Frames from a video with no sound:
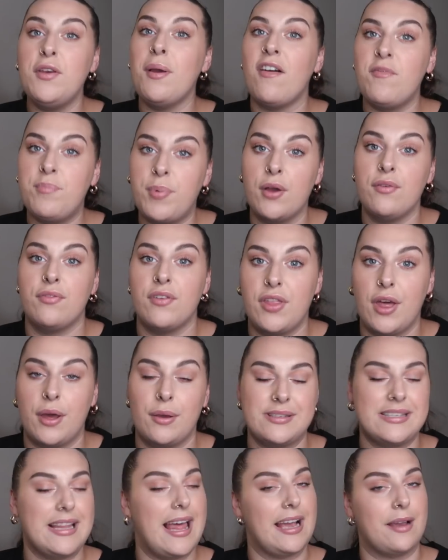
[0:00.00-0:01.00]
you have both of
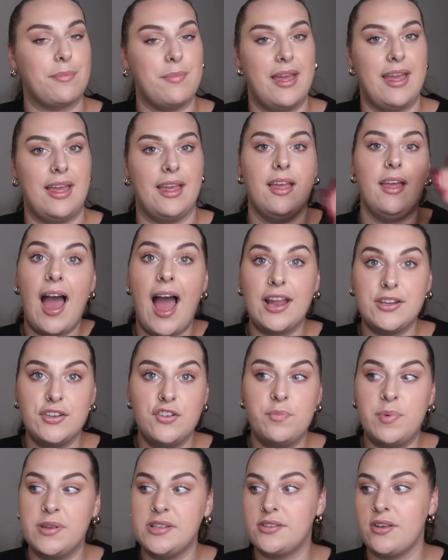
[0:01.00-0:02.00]
those like me and
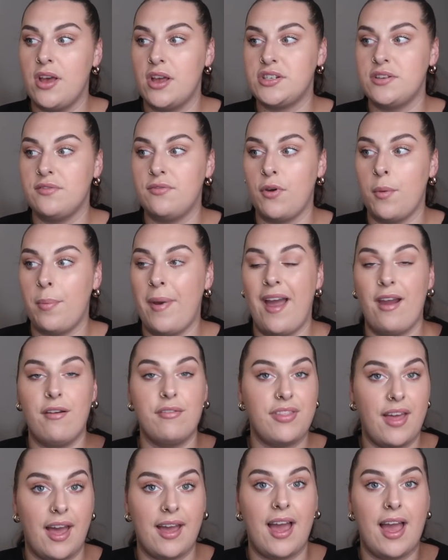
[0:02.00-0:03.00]
you've been searching for a pair
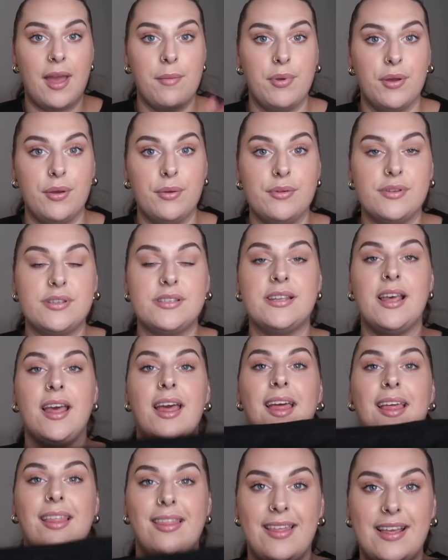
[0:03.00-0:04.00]
of thigh-high boots,
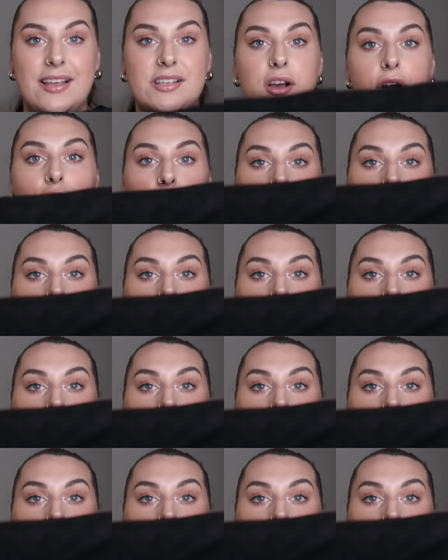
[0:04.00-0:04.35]
these are